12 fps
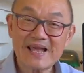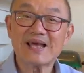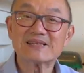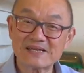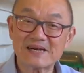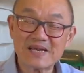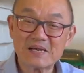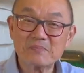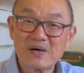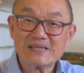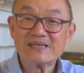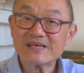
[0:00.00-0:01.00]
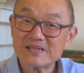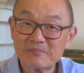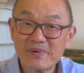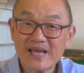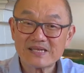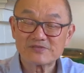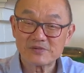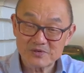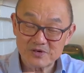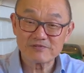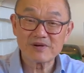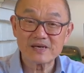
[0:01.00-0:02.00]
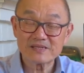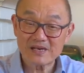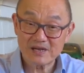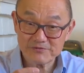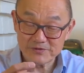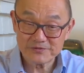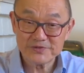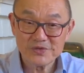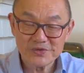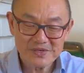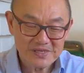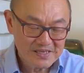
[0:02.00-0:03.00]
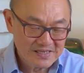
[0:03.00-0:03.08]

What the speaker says: as I am by the other bags from Cravar that I've reviewed.